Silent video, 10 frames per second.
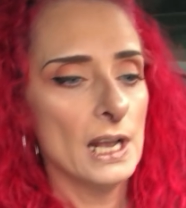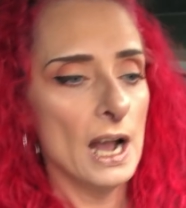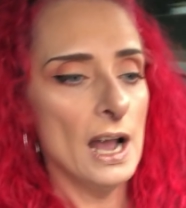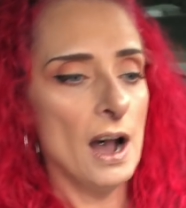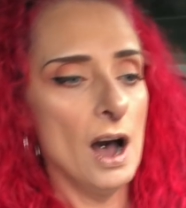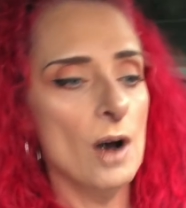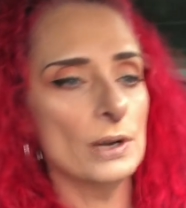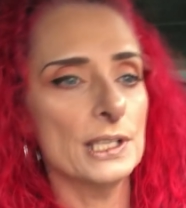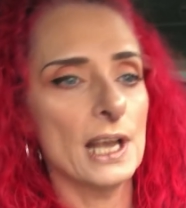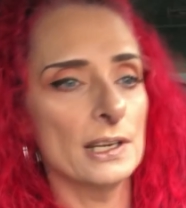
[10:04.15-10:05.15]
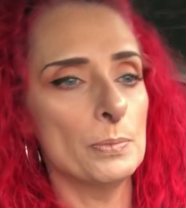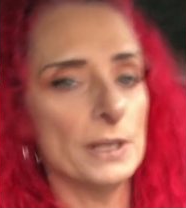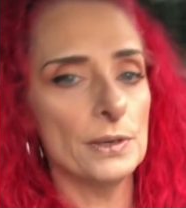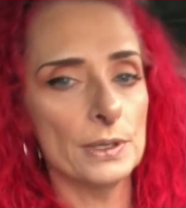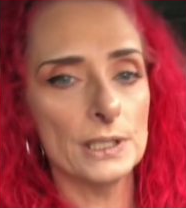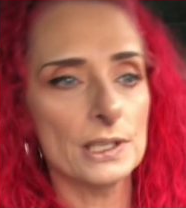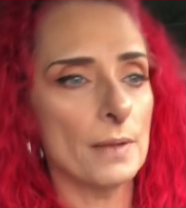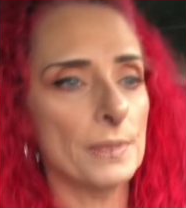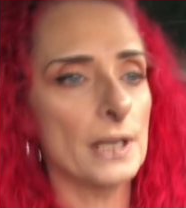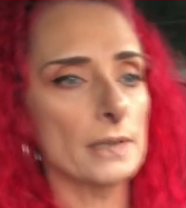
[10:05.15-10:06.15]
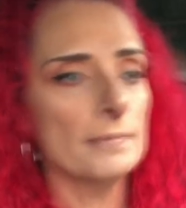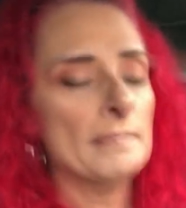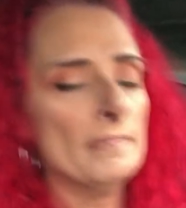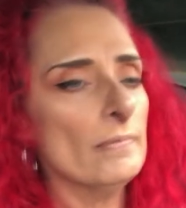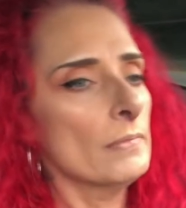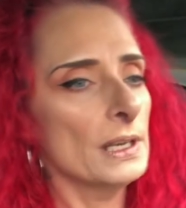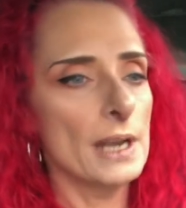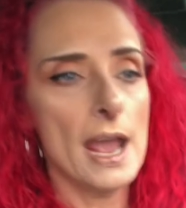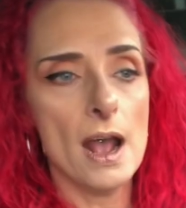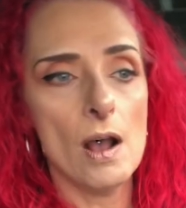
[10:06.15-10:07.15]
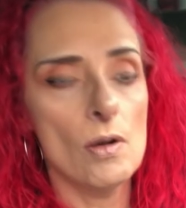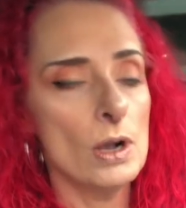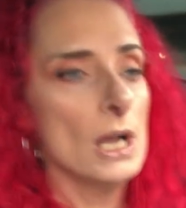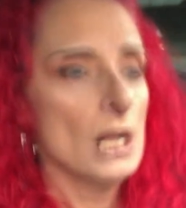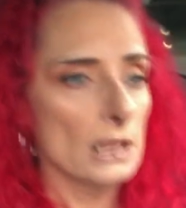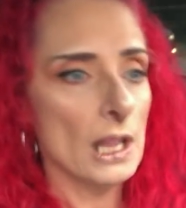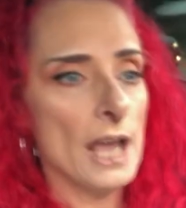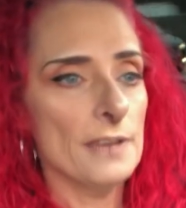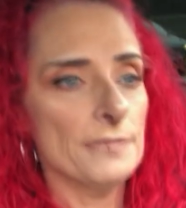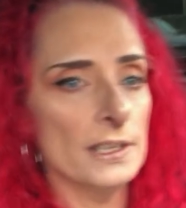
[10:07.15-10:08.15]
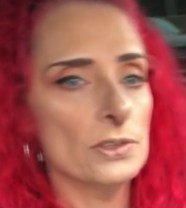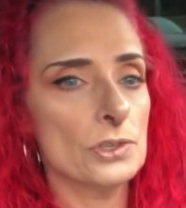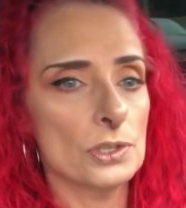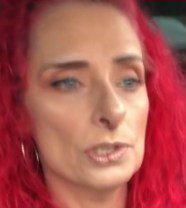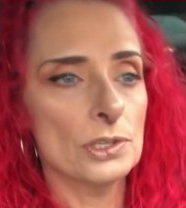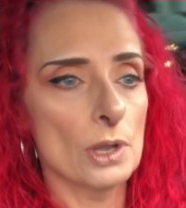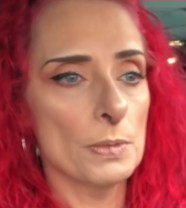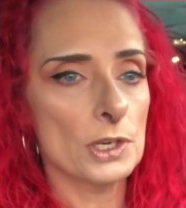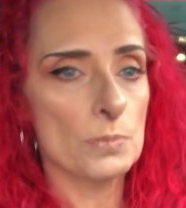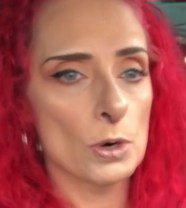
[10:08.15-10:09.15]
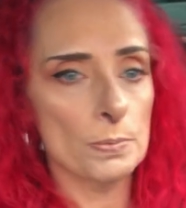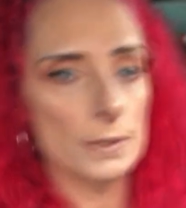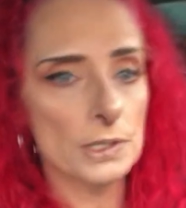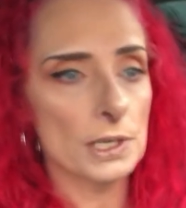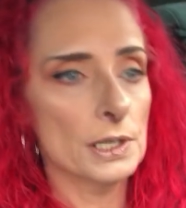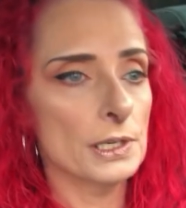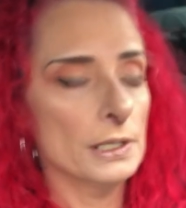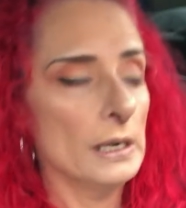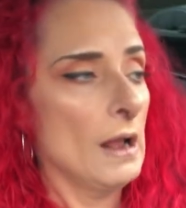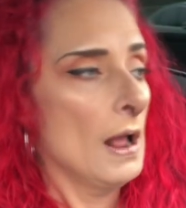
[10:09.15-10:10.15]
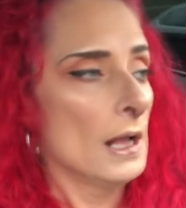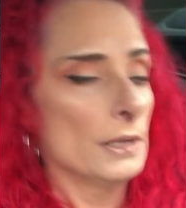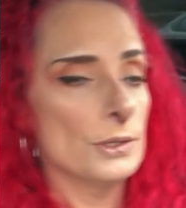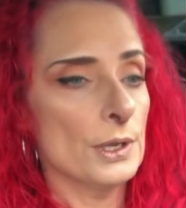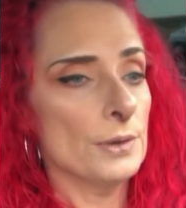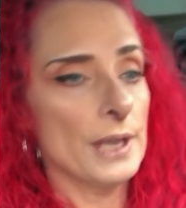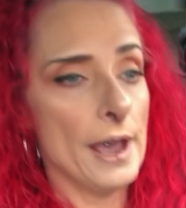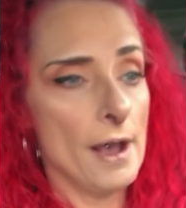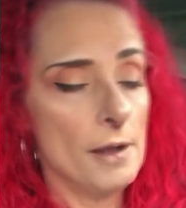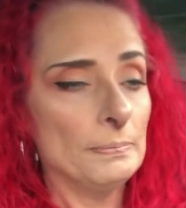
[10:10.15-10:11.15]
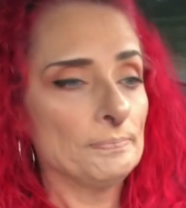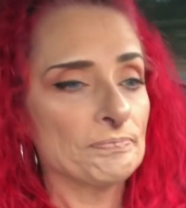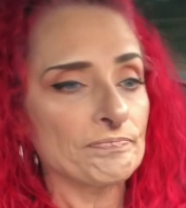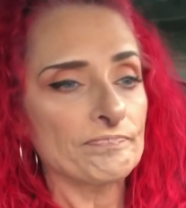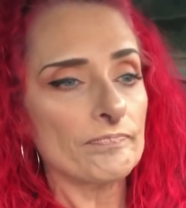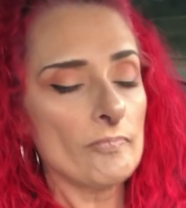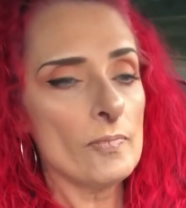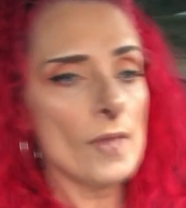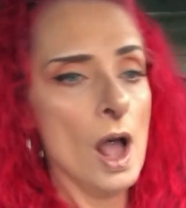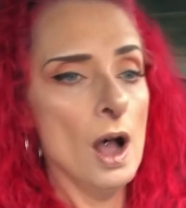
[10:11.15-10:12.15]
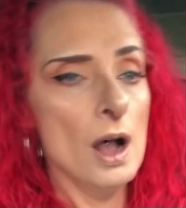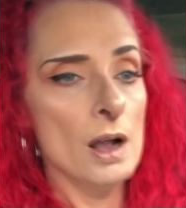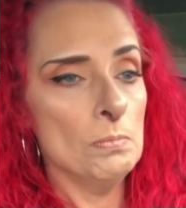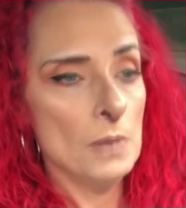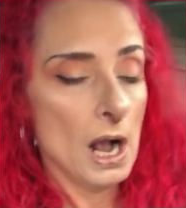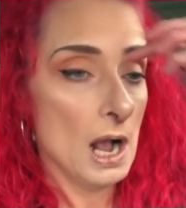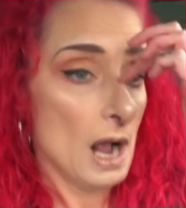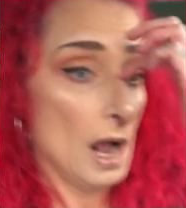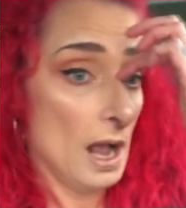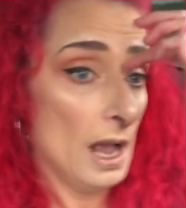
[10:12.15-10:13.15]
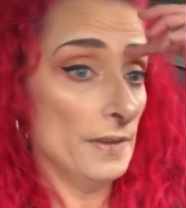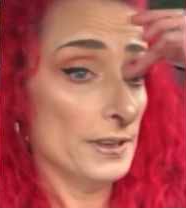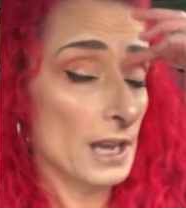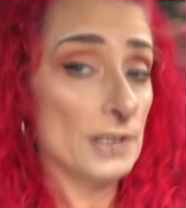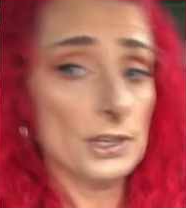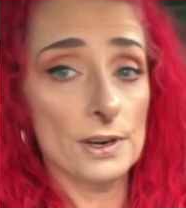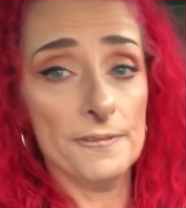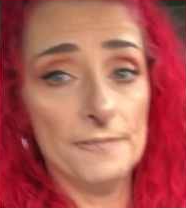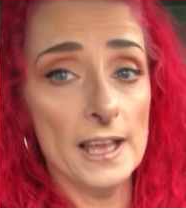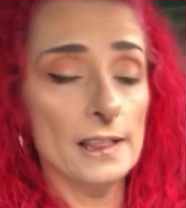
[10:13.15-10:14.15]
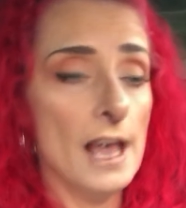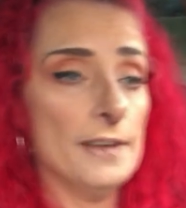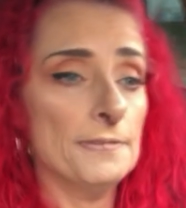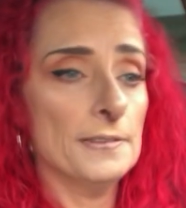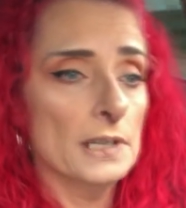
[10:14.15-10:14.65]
I always had to be doing something. But now life is just so much more busier. So yeah. Um, have you guys heard of FetLife?